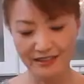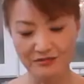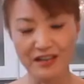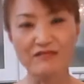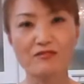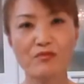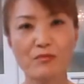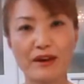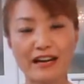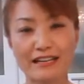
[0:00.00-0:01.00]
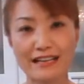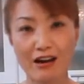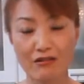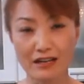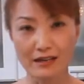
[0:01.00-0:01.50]
We have prepared
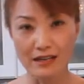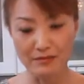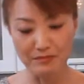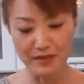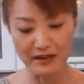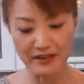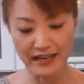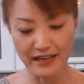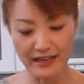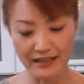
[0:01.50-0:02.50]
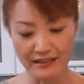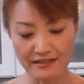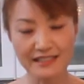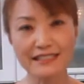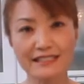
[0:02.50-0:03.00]
our marinating
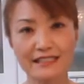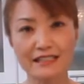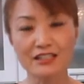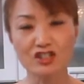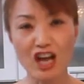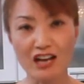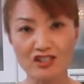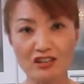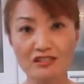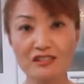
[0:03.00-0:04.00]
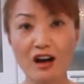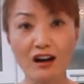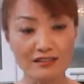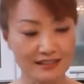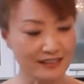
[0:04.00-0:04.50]
seasoning cha shao
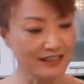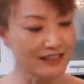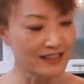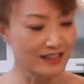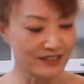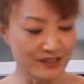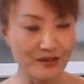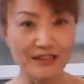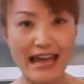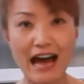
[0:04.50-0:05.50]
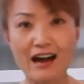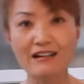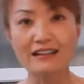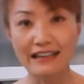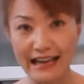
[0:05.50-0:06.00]
sauce. So
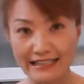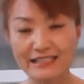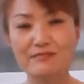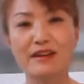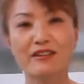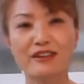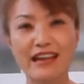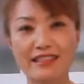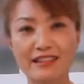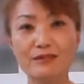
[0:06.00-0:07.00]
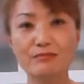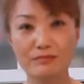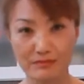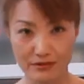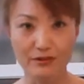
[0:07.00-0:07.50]
now let's marinate the
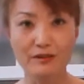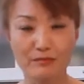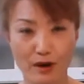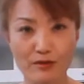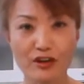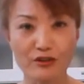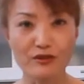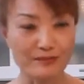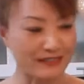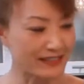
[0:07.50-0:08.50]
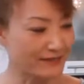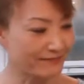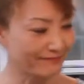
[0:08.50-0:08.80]
barbecue ribs.